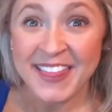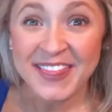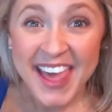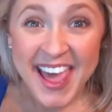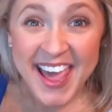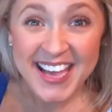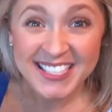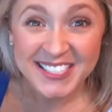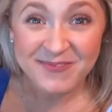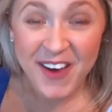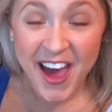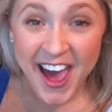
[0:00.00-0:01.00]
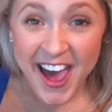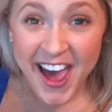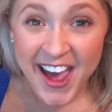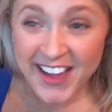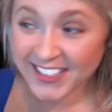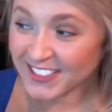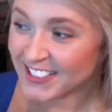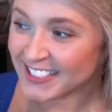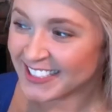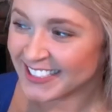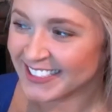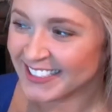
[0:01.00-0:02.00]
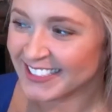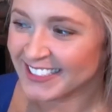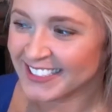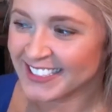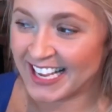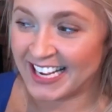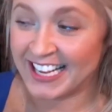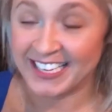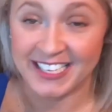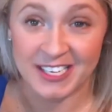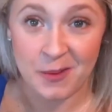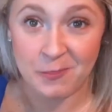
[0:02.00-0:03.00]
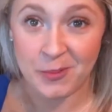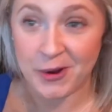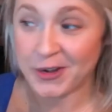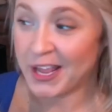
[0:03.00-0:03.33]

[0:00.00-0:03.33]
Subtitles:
This much, said Little Nut Brown